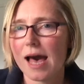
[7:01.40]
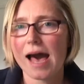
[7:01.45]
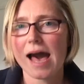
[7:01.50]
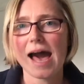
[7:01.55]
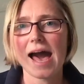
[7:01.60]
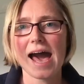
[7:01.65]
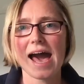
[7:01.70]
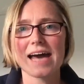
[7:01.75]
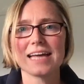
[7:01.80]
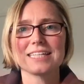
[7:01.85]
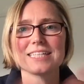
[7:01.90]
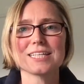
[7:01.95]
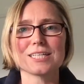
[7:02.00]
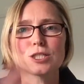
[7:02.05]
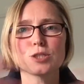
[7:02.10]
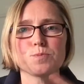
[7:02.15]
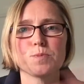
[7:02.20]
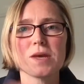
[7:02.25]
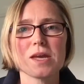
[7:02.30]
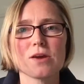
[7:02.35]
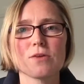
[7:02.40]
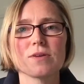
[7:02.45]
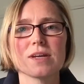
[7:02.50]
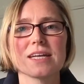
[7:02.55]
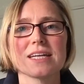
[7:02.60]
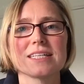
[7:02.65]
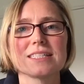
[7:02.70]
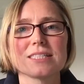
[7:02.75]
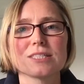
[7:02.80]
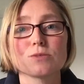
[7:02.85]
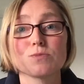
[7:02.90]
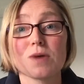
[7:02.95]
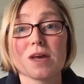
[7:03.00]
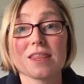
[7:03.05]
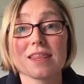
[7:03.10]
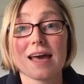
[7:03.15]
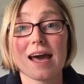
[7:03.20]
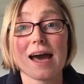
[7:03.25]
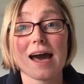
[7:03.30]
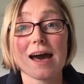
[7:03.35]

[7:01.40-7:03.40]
and experience with